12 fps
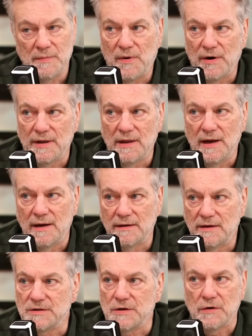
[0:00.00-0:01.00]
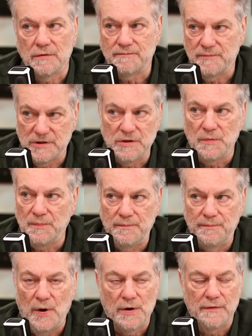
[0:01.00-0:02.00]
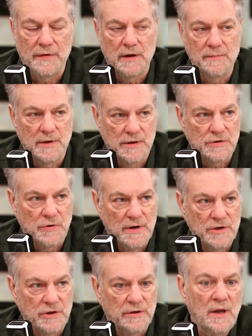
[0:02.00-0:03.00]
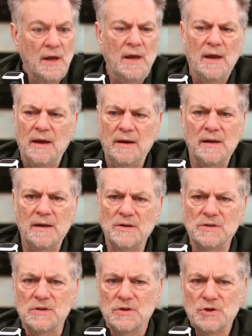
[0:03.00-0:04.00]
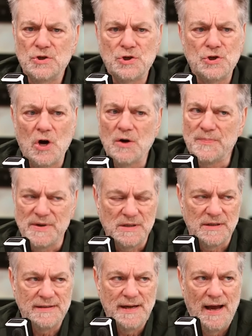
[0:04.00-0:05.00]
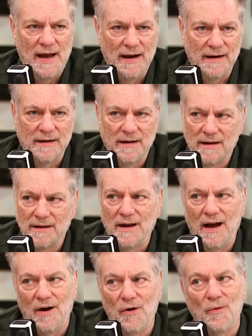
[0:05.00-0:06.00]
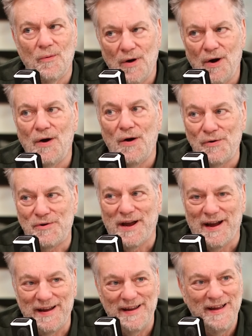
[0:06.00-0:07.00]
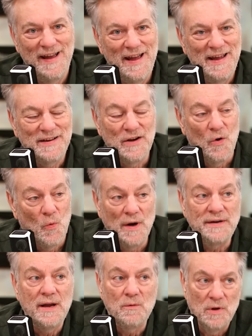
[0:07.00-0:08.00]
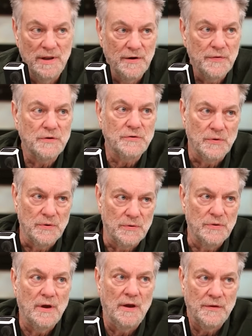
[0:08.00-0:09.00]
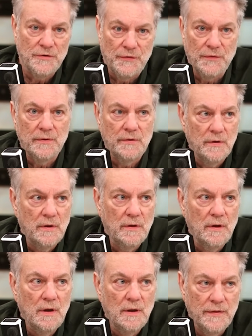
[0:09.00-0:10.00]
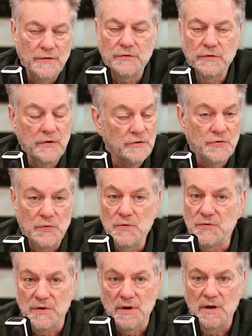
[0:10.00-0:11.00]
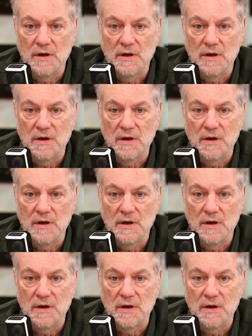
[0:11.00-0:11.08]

party line because they're still part of the administration, and he's sharp as a tack. Oh, okay. no, one day we'll hear the truth, that. and Kareem the tr- promised us the, the, truth